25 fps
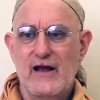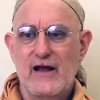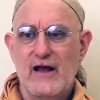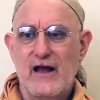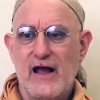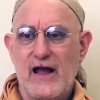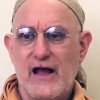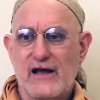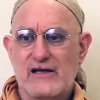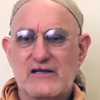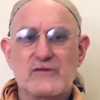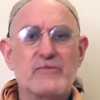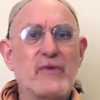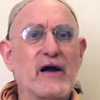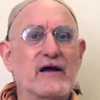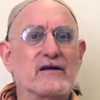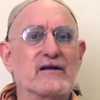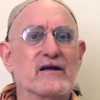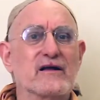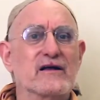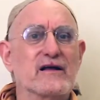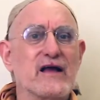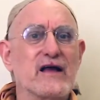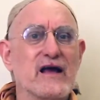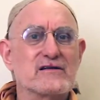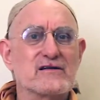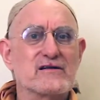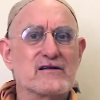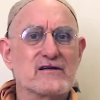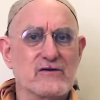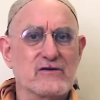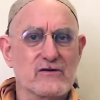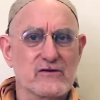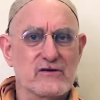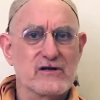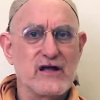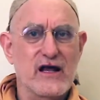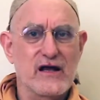expect a guest
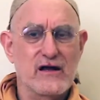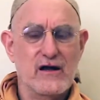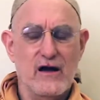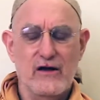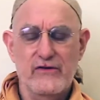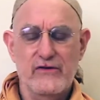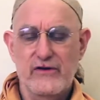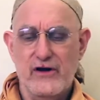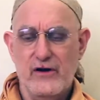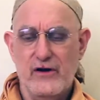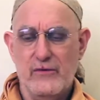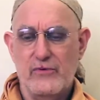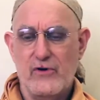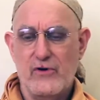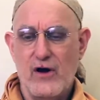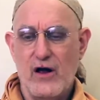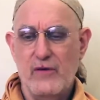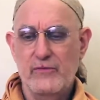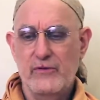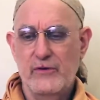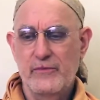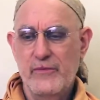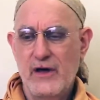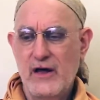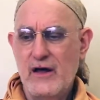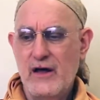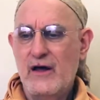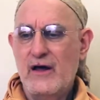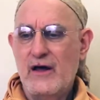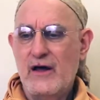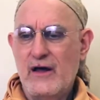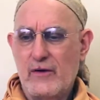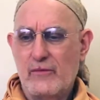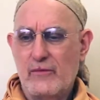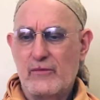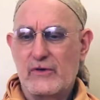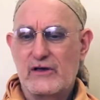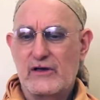to take on their problem.
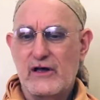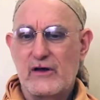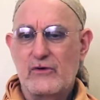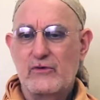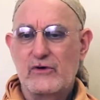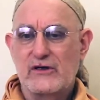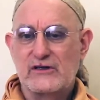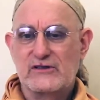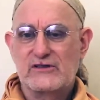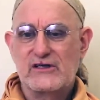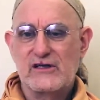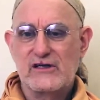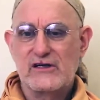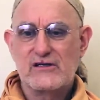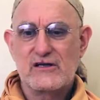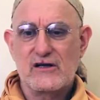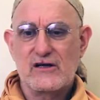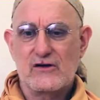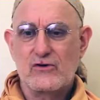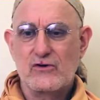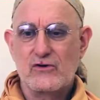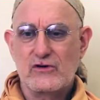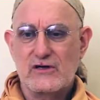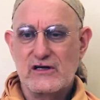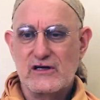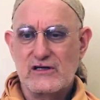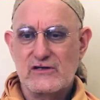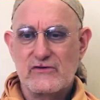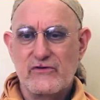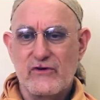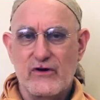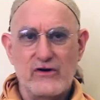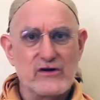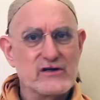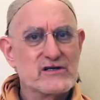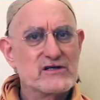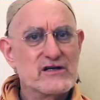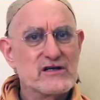Then when he sees that Kunti's
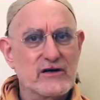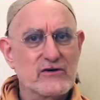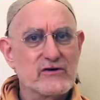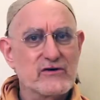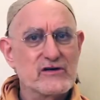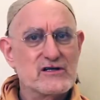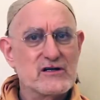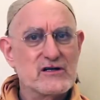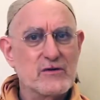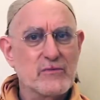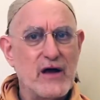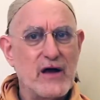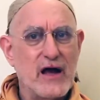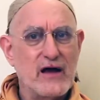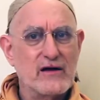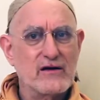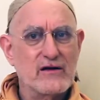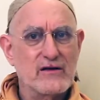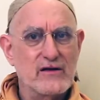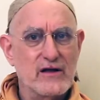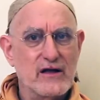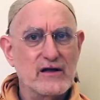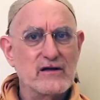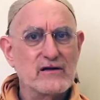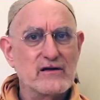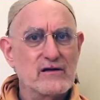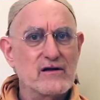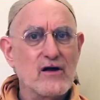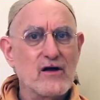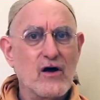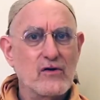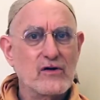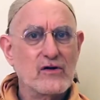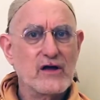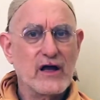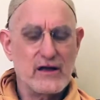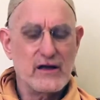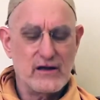very serious about it, then
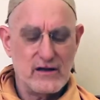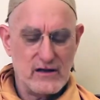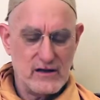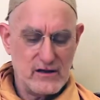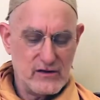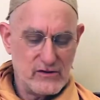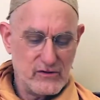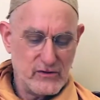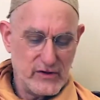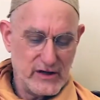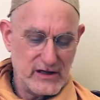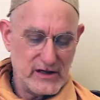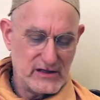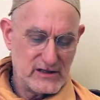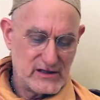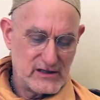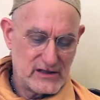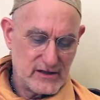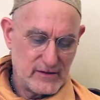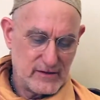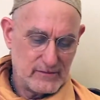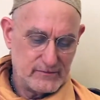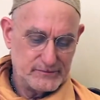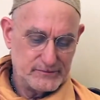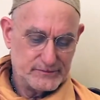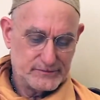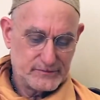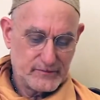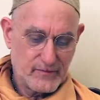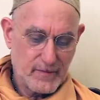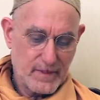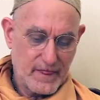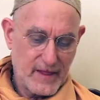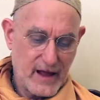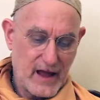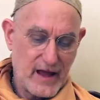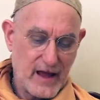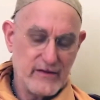okay, he agrees.
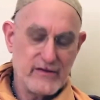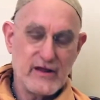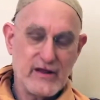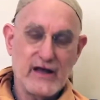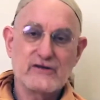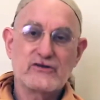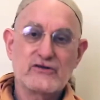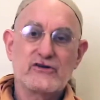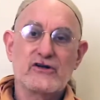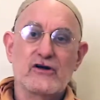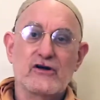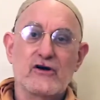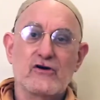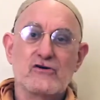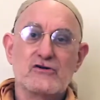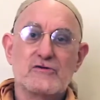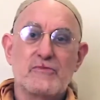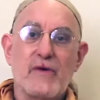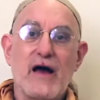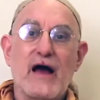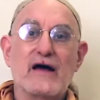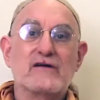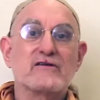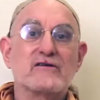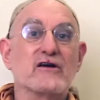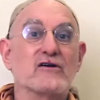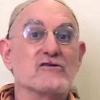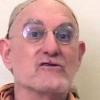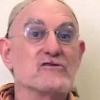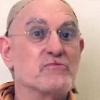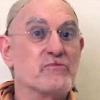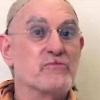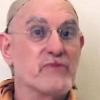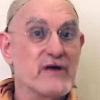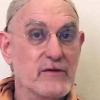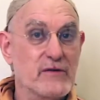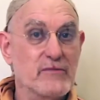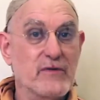And then she goes back, tells
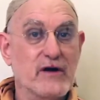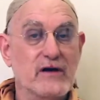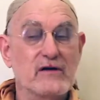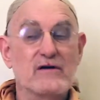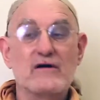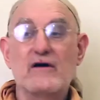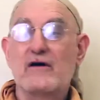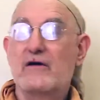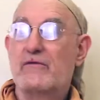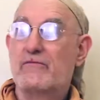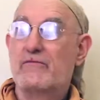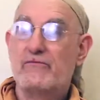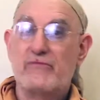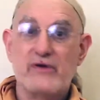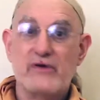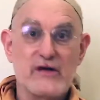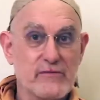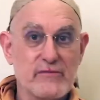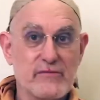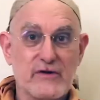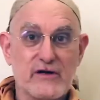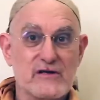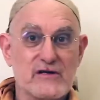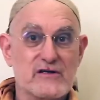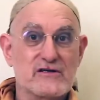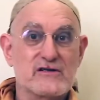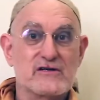Bhima. Bhima